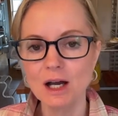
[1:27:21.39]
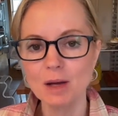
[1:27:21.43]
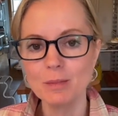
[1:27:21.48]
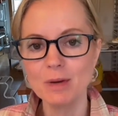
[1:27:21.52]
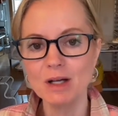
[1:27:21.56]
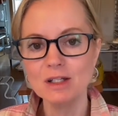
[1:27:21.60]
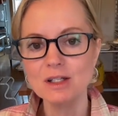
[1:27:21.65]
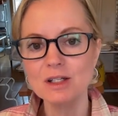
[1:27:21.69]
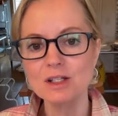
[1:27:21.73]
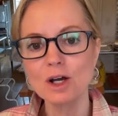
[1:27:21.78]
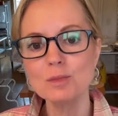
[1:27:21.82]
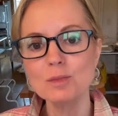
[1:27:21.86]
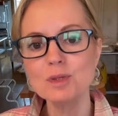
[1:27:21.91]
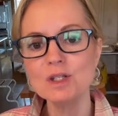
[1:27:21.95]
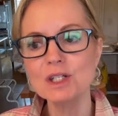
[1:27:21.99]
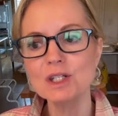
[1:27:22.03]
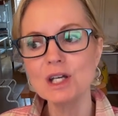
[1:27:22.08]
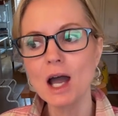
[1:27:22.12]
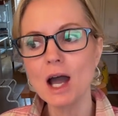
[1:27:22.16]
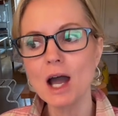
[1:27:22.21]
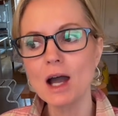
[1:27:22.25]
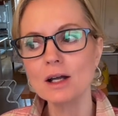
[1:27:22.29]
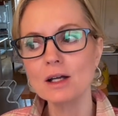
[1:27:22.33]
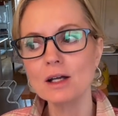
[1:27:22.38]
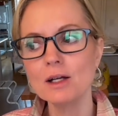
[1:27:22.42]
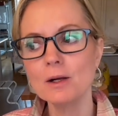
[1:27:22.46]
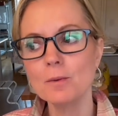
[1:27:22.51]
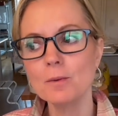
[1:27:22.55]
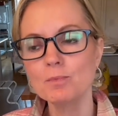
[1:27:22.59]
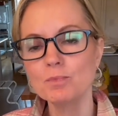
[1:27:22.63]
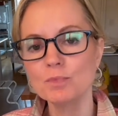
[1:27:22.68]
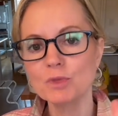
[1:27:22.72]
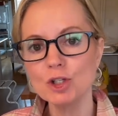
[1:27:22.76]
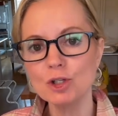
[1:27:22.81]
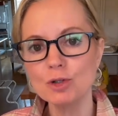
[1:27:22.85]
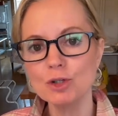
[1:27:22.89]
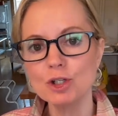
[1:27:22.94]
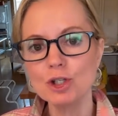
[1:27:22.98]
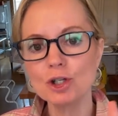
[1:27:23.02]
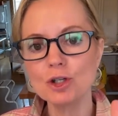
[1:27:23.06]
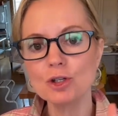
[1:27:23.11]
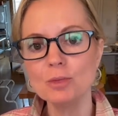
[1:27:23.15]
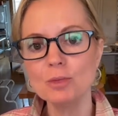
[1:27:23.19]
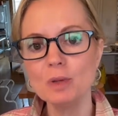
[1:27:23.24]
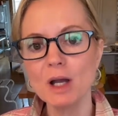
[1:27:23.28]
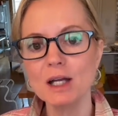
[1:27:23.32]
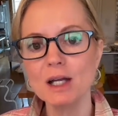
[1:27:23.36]
I'm on Substack,
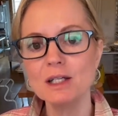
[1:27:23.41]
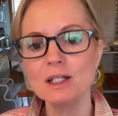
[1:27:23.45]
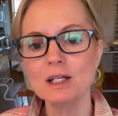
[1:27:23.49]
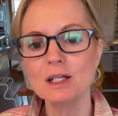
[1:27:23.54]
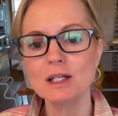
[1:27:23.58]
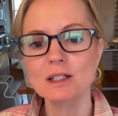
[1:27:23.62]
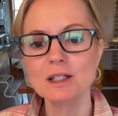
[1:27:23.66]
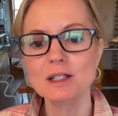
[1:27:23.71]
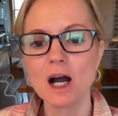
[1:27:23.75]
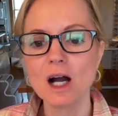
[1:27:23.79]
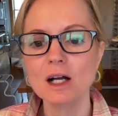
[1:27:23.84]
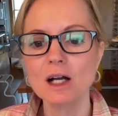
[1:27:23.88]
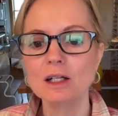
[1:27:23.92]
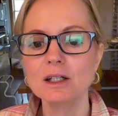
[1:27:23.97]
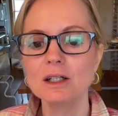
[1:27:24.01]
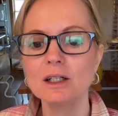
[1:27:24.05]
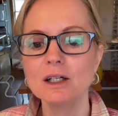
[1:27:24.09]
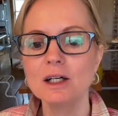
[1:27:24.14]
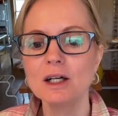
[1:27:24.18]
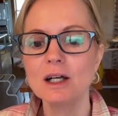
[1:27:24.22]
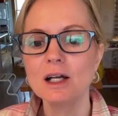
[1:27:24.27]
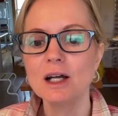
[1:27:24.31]
YouTube, and TikTok.